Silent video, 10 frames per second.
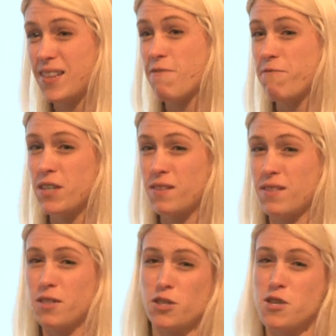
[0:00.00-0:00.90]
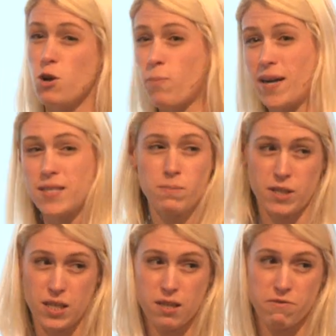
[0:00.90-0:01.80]
they feel that there's no
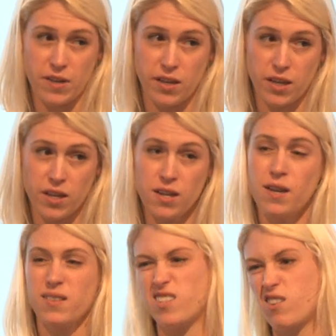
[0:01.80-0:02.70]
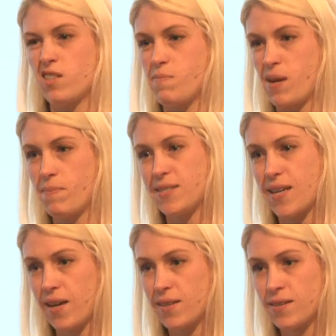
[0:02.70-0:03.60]
possibility of failure, they start to make
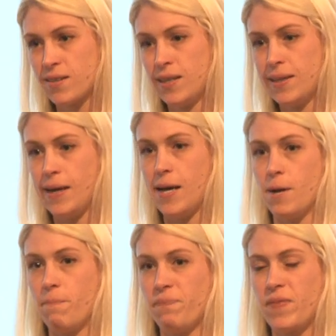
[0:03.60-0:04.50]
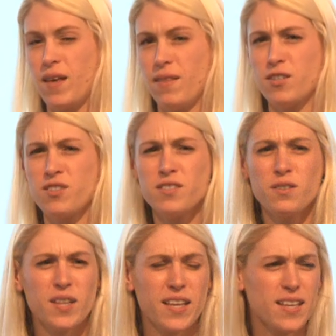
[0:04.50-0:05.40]
mistakes. There's also
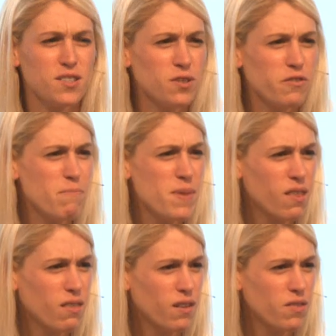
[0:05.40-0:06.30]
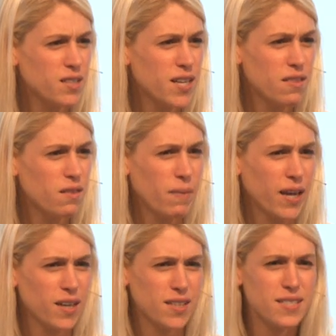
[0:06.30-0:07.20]
like that sort of myth of the 10th
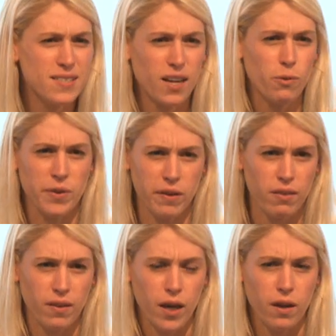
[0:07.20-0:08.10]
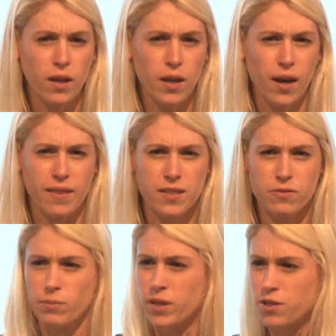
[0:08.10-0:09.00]
man. This is not a real thing. I think it's
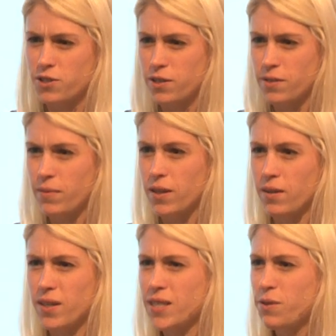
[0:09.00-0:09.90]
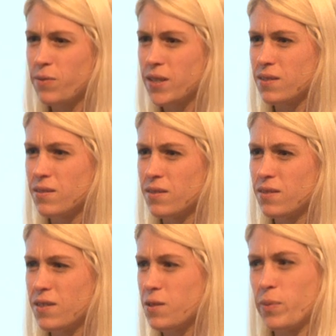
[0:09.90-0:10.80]
from literature or something. Has anyone read this?
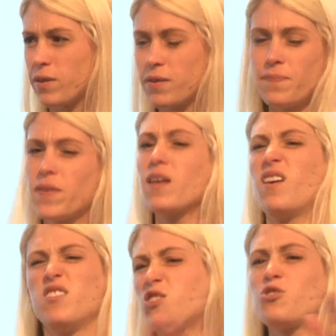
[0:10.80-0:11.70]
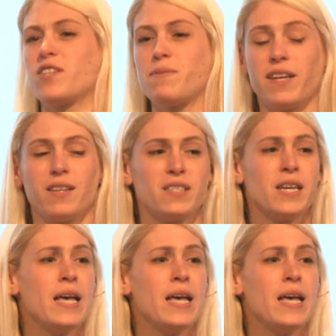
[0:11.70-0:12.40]
There's a book. Just trust me on this.